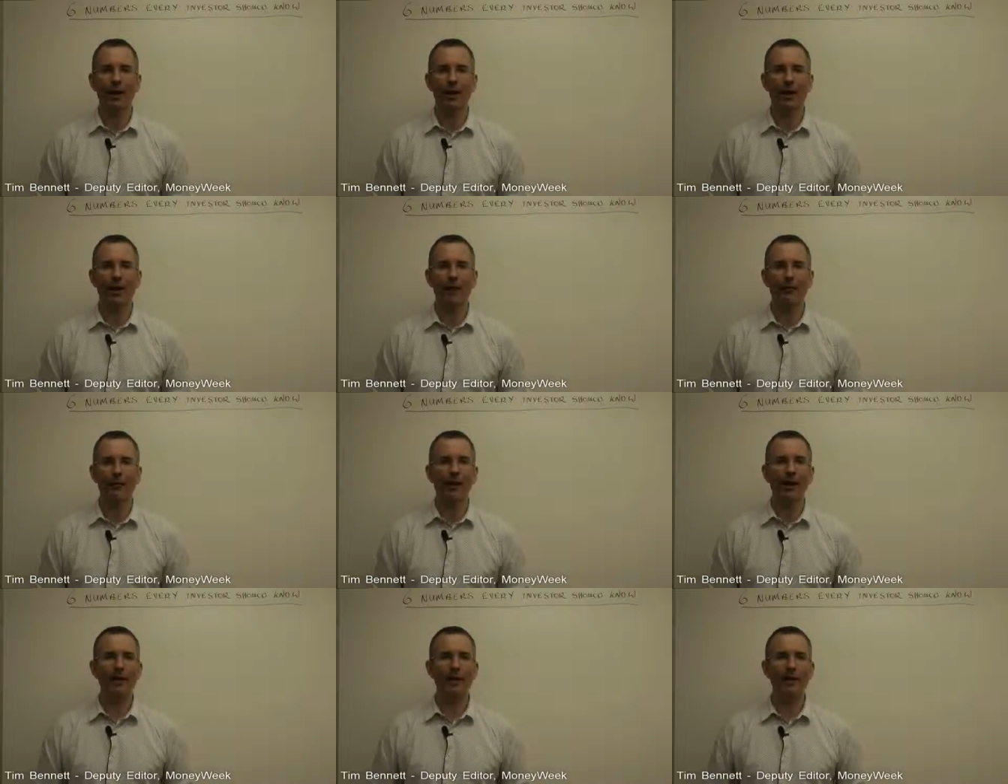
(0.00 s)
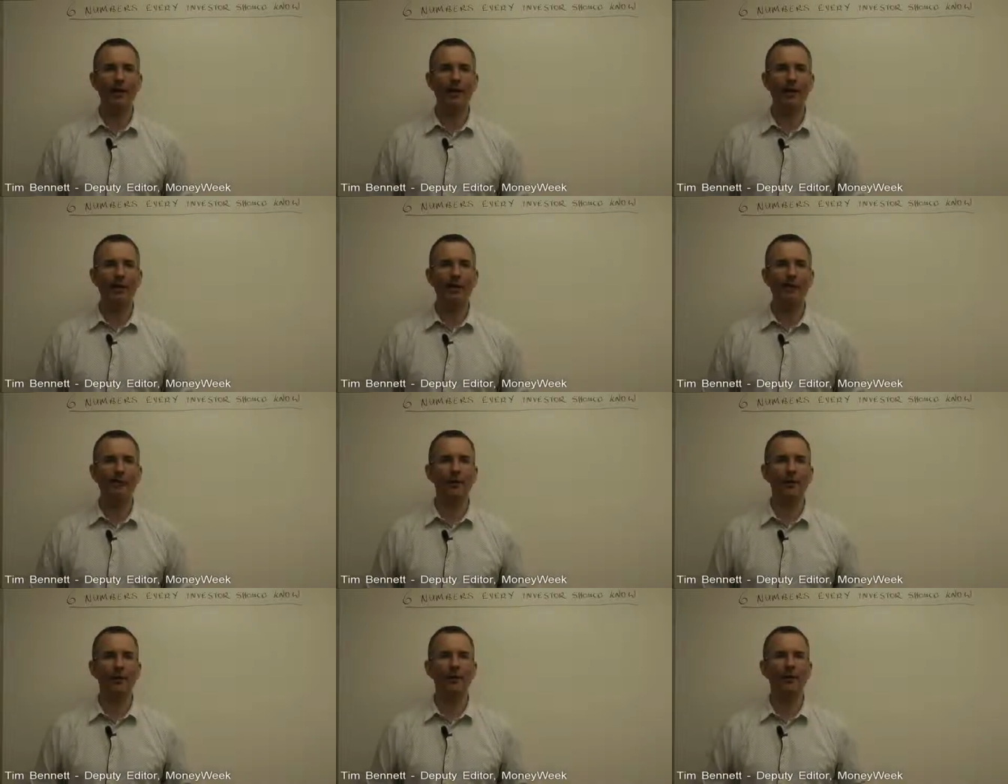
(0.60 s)
are taking a
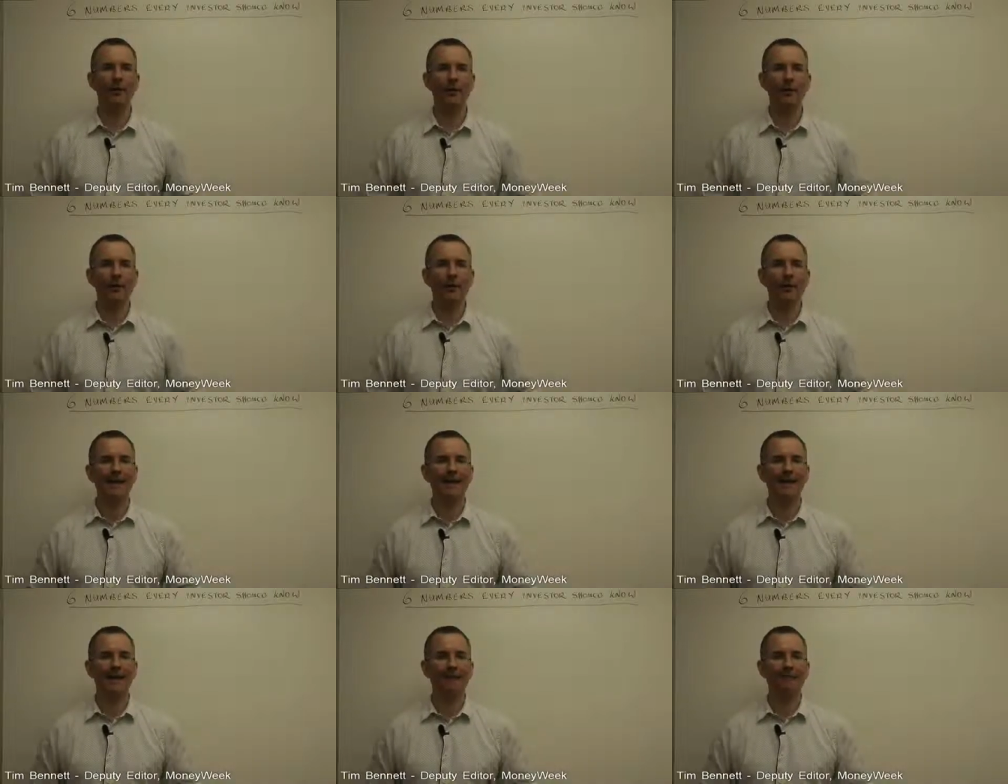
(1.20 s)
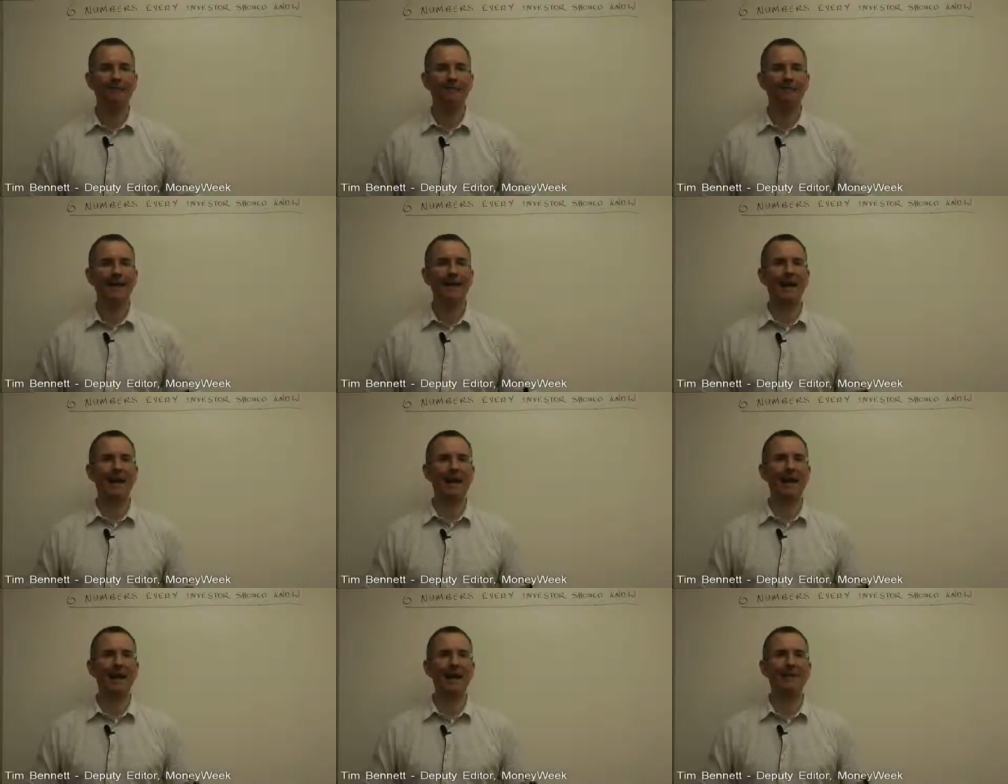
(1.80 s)
business,
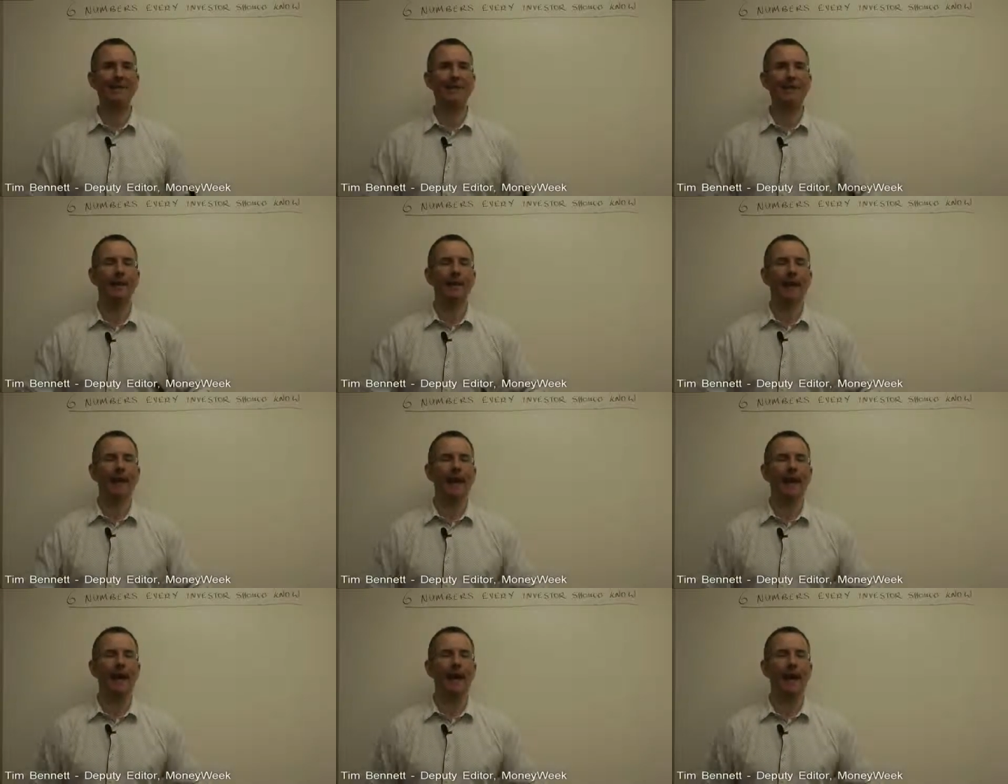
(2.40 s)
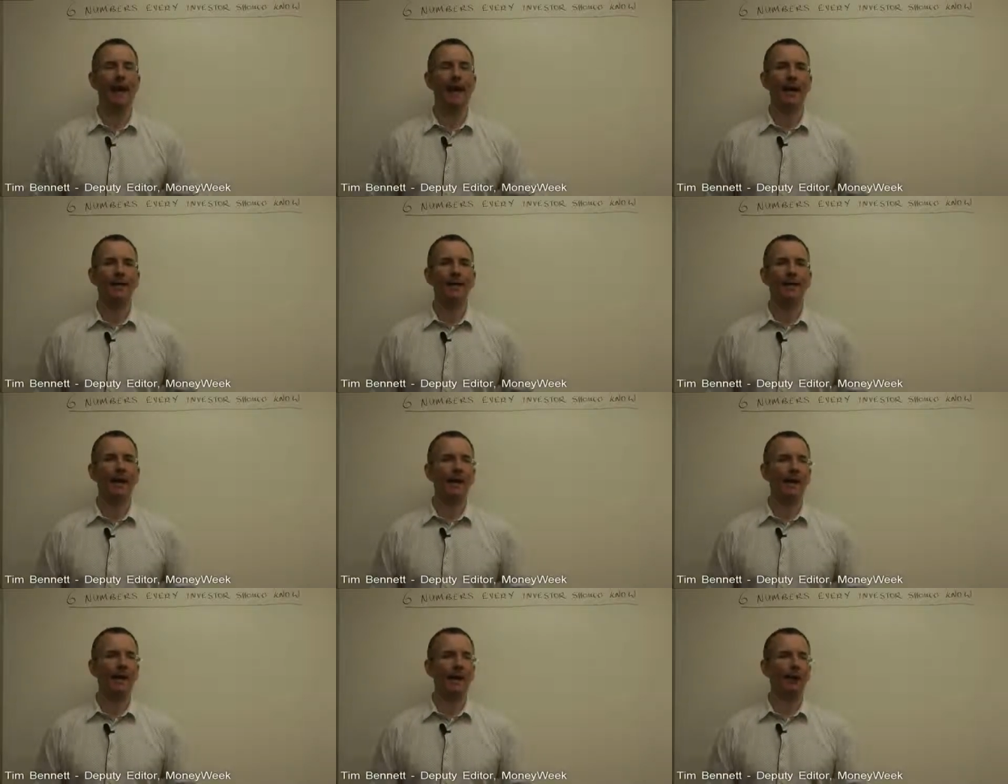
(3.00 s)
expanding it, and
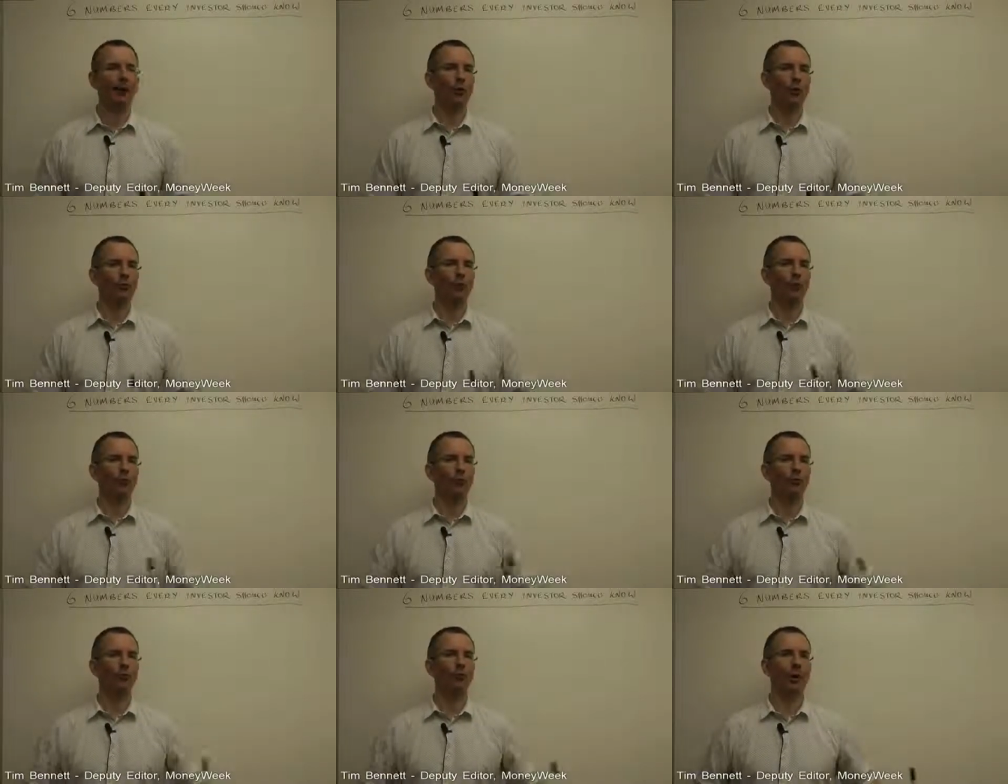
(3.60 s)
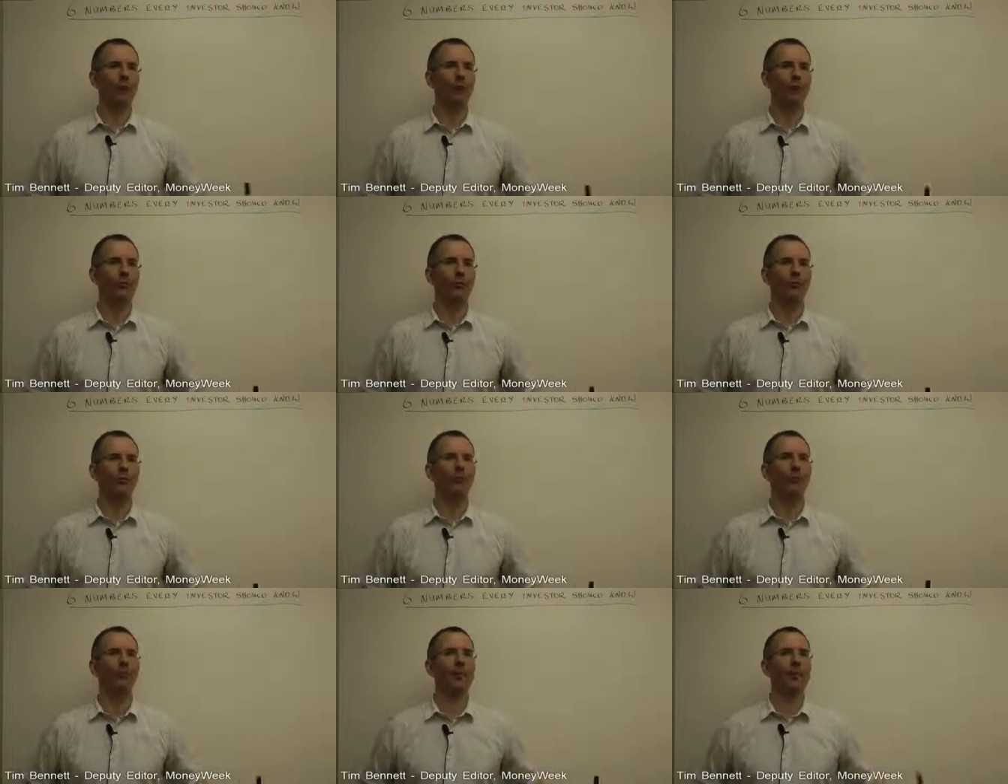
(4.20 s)
making all sorts of
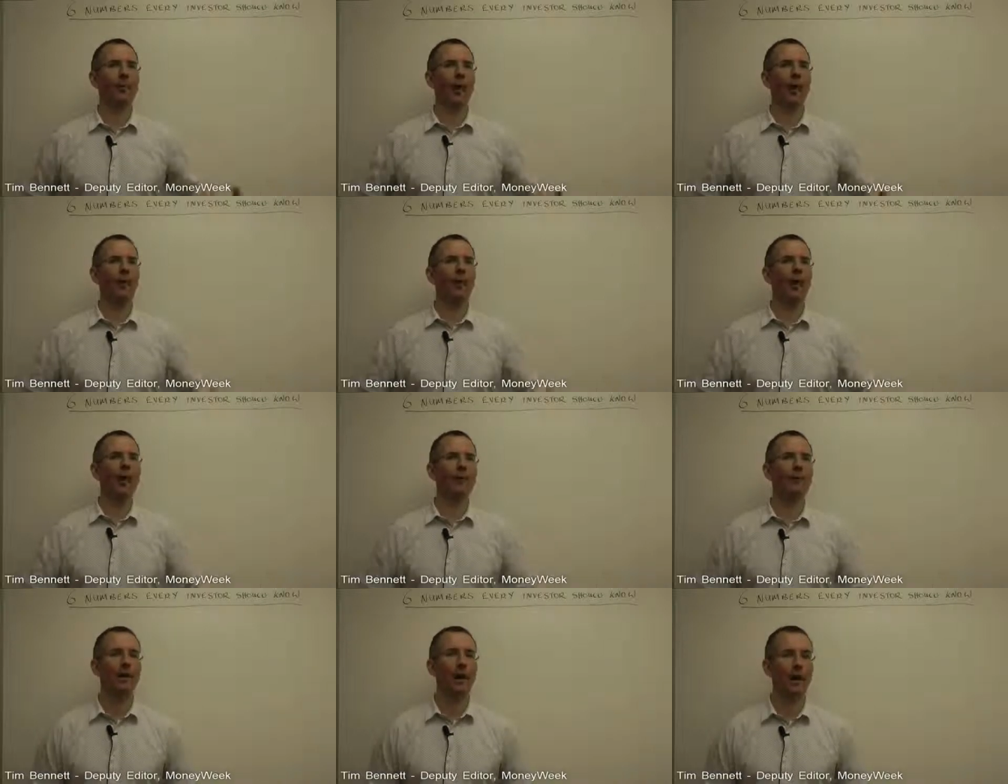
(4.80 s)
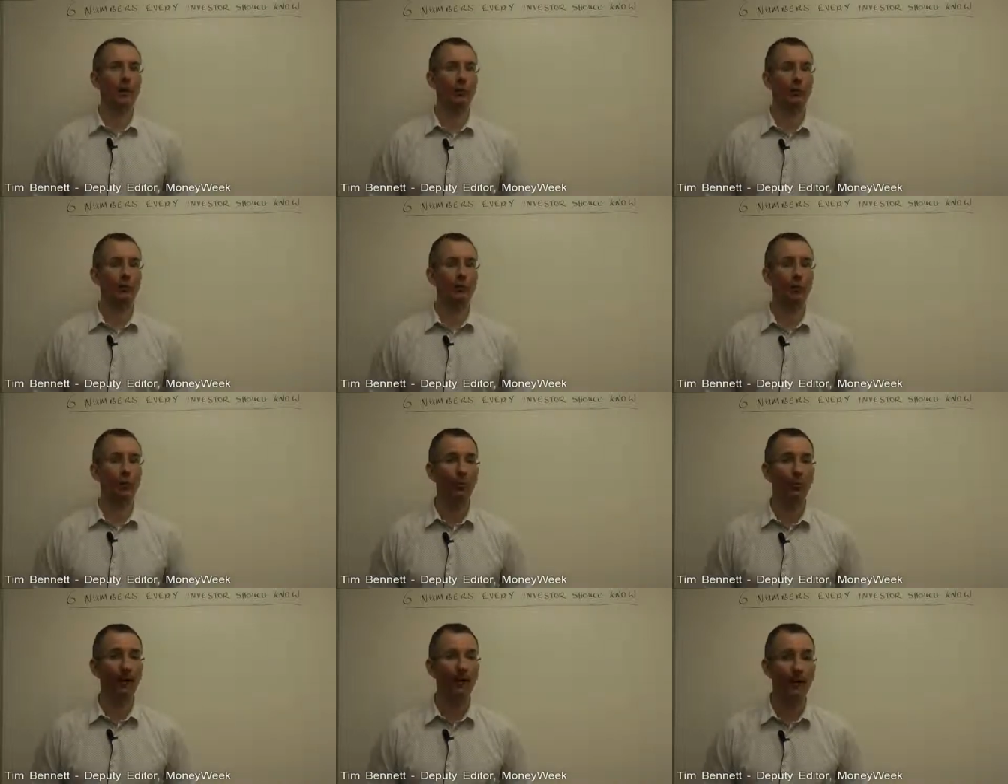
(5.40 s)
promises about where shareholders
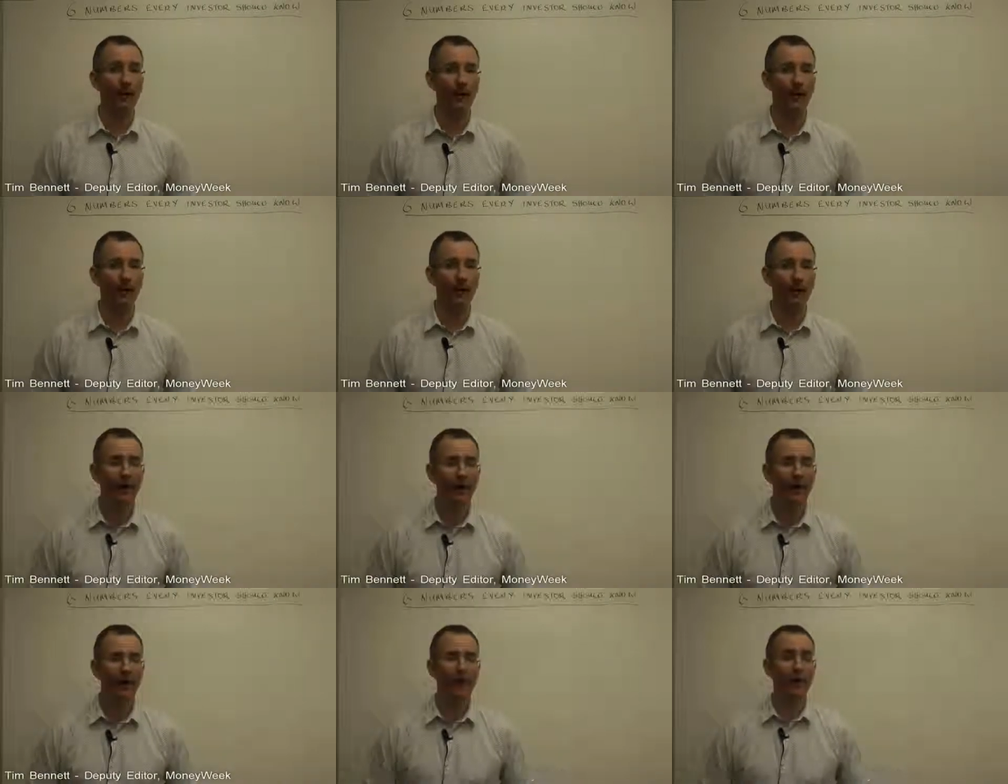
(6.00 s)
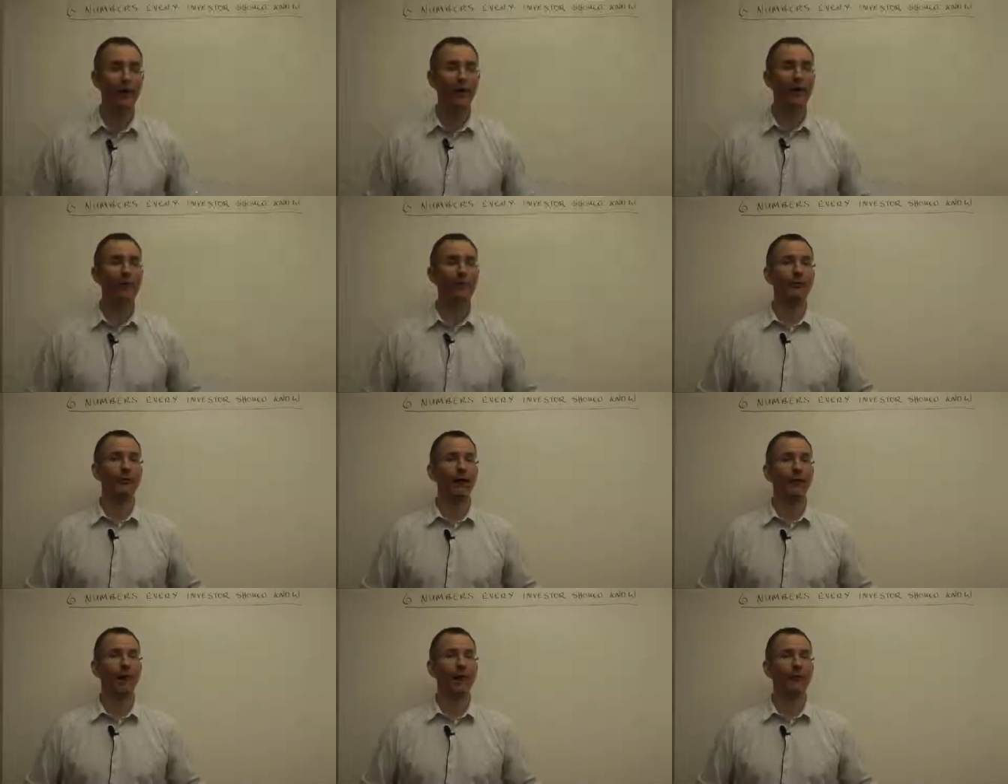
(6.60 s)
will be in a few years'
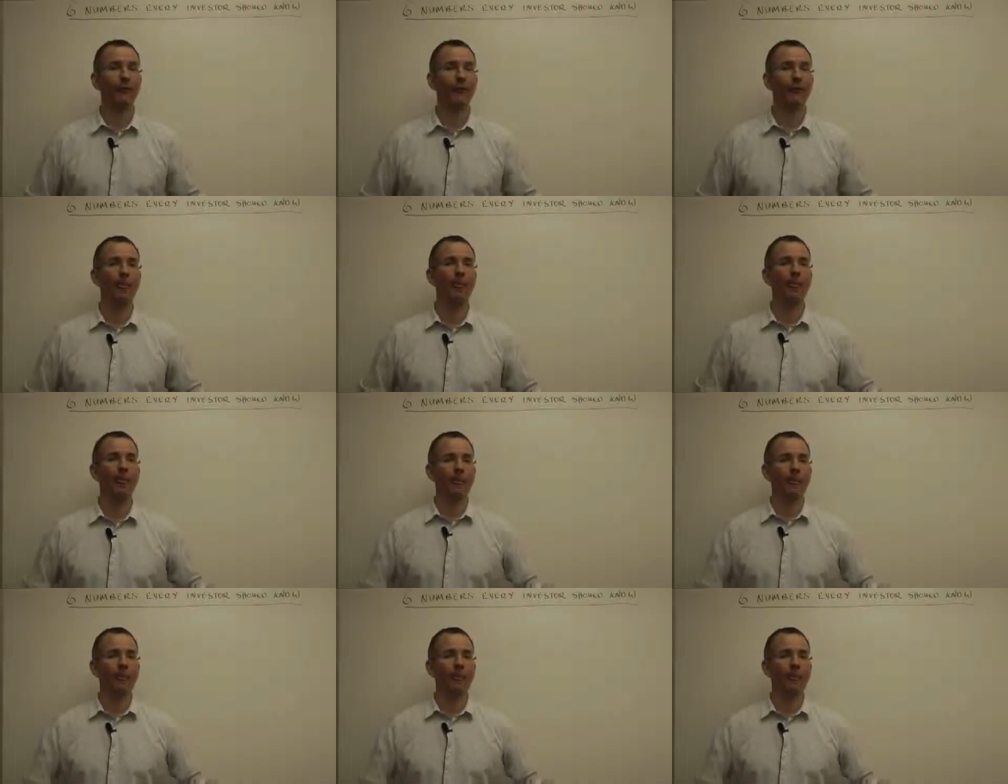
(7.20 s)
time.